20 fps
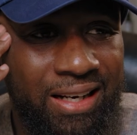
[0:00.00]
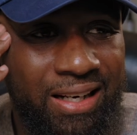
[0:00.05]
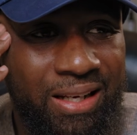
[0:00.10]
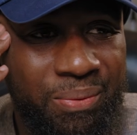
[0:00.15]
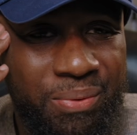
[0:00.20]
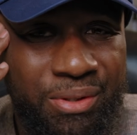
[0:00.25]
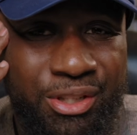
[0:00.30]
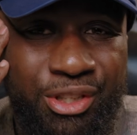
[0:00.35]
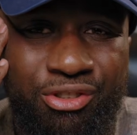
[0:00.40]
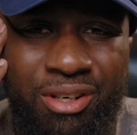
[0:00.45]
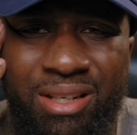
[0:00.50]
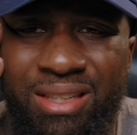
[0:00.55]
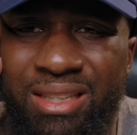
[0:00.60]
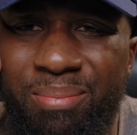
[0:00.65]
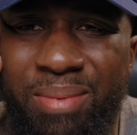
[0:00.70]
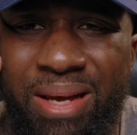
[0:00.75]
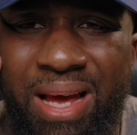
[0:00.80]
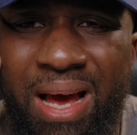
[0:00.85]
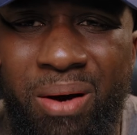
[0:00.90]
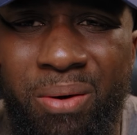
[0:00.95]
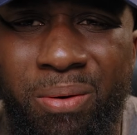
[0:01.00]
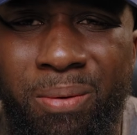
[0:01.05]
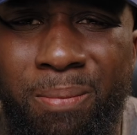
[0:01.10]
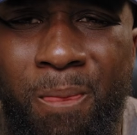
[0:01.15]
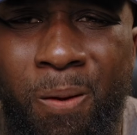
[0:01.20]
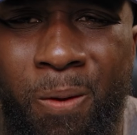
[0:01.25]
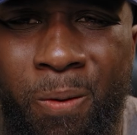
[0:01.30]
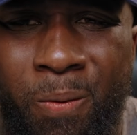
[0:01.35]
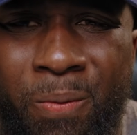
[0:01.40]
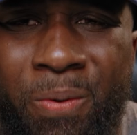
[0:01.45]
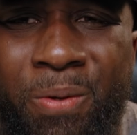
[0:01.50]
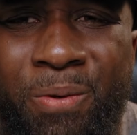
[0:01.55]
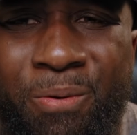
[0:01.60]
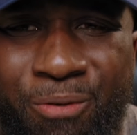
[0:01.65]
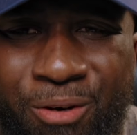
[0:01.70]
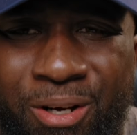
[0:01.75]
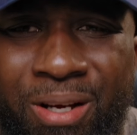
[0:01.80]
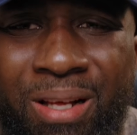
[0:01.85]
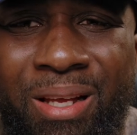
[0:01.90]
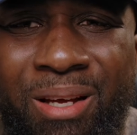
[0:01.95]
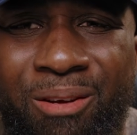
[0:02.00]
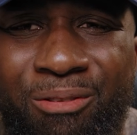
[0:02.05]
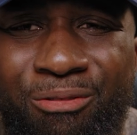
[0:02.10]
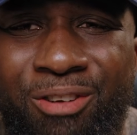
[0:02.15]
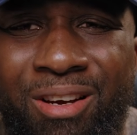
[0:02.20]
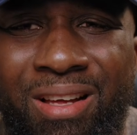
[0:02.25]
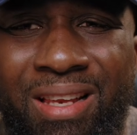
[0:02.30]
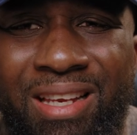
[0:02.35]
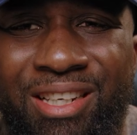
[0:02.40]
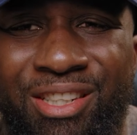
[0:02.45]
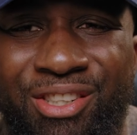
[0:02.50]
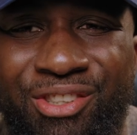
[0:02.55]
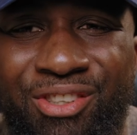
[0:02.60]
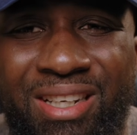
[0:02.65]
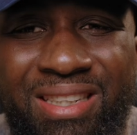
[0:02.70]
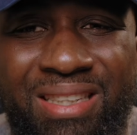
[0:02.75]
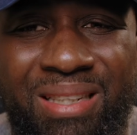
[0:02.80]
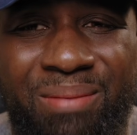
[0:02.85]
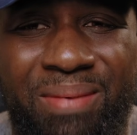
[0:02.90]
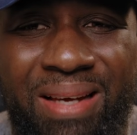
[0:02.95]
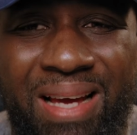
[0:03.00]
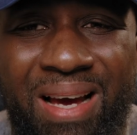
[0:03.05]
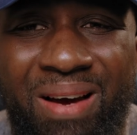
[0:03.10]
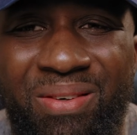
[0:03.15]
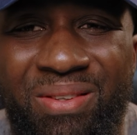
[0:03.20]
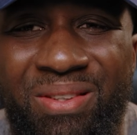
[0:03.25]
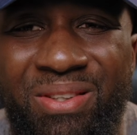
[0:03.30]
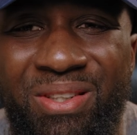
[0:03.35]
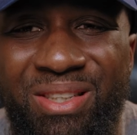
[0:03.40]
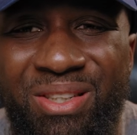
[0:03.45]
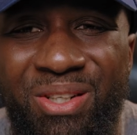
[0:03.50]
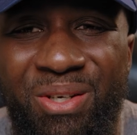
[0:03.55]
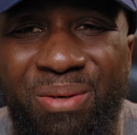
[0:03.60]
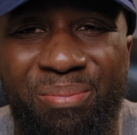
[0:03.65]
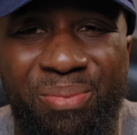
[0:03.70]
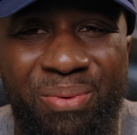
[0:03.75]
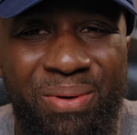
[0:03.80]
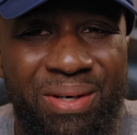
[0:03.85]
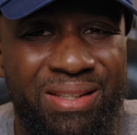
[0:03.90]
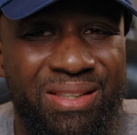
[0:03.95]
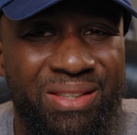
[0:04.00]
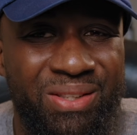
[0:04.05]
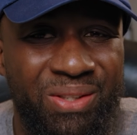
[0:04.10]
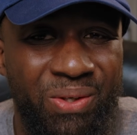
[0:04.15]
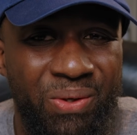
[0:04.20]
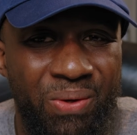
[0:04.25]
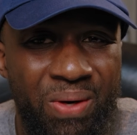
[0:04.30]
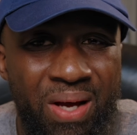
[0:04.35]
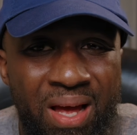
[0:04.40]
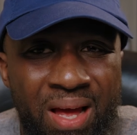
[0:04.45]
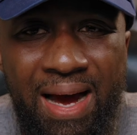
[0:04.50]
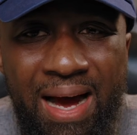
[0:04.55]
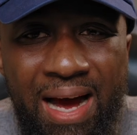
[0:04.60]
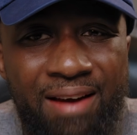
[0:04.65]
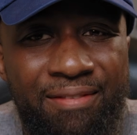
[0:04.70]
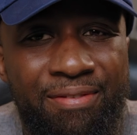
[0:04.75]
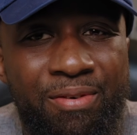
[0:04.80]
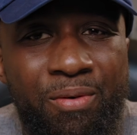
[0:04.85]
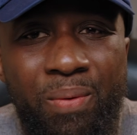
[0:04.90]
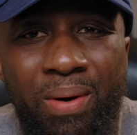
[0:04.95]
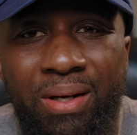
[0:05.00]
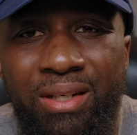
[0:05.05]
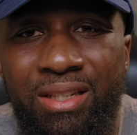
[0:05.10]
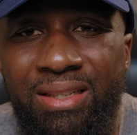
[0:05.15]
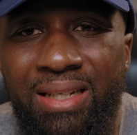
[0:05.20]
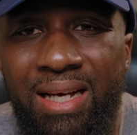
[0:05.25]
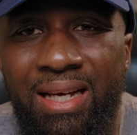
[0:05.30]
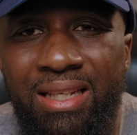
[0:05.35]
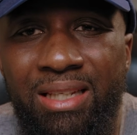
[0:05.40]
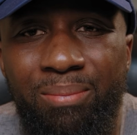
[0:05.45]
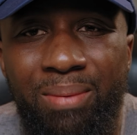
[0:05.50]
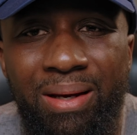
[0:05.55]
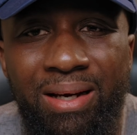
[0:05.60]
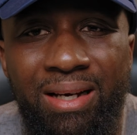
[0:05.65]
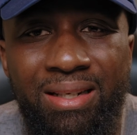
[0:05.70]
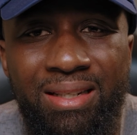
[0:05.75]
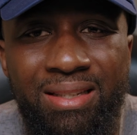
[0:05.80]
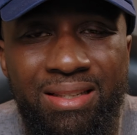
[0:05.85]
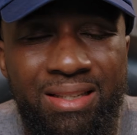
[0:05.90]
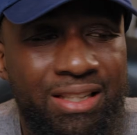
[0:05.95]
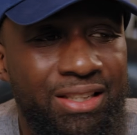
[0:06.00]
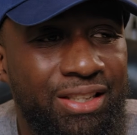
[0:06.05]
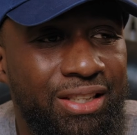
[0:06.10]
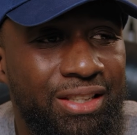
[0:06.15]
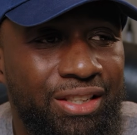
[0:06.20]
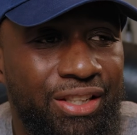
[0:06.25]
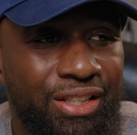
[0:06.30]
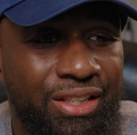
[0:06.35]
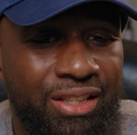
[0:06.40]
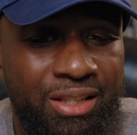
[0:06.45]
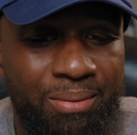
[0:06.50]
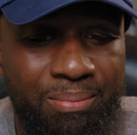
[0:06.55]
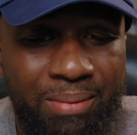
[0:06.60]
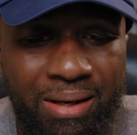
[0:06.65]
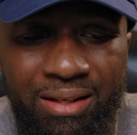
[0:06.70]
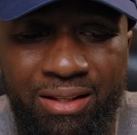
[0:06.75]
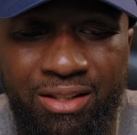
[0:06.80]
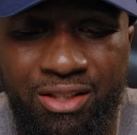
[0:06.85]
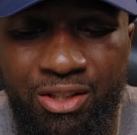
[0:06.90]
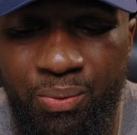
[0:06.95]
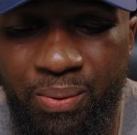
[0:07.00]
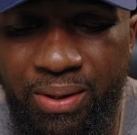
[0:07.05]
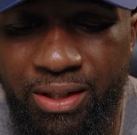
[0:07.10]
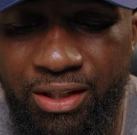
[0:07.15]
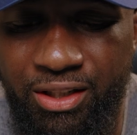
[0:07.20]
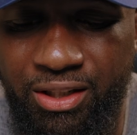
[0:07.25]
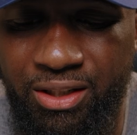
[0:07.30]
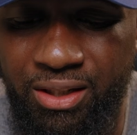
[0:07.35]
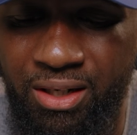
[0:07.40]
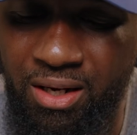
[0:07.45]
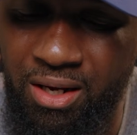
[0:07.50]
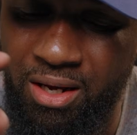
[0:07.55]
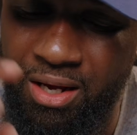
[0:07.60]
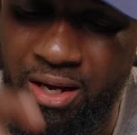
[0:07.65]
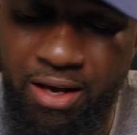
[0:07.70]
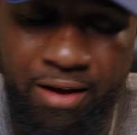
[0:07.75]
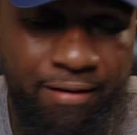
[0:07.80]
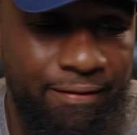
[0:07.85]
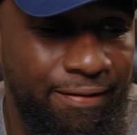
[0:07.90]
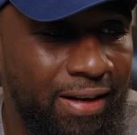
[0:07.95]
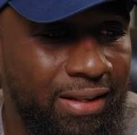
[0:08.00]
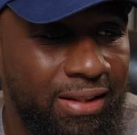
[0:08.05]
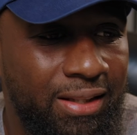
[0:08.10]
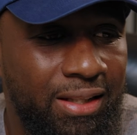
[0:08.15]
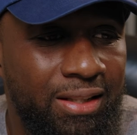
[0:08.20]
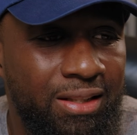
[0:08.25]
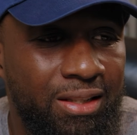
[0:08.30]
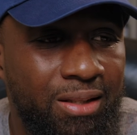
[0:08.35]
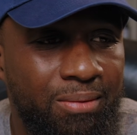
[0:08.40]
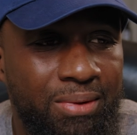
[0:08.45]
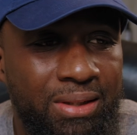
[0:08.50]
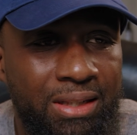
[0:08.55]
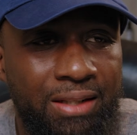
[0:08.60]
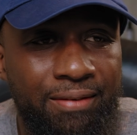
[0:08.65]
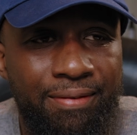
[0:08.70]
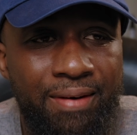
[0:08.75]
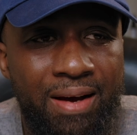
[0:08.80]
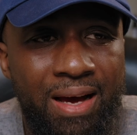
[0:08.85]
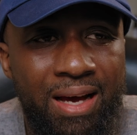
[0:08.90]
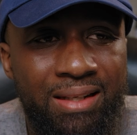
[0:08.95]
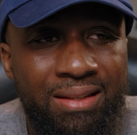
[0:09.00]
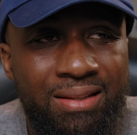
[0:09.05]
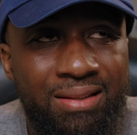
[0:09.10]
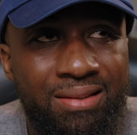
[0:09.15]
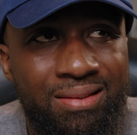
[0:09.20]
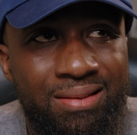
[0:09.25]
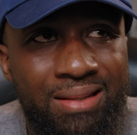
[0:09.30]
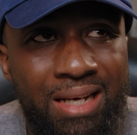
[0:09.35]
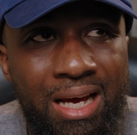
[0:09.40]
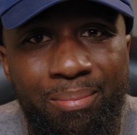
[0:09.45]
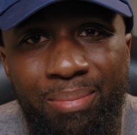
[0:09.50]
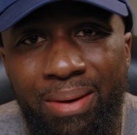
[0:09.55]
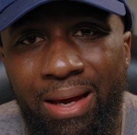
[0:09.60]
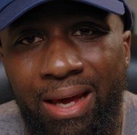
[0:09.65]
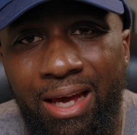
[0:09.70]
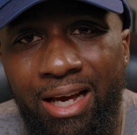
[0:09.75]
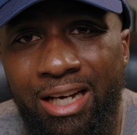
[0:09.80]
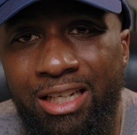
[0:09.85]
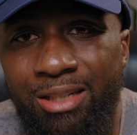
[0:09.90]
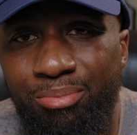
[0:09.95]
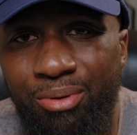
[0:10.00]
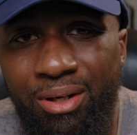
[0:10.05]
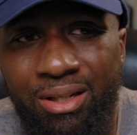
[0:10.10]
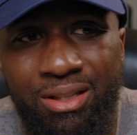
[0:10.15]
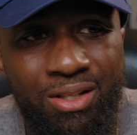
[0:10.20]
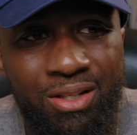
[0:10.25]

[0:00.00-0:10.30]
it was stressing me out. It was really stressing me out to a certain point. So I, for one, just had to make a decision just to make the switch. Invested in some CFast Type A Express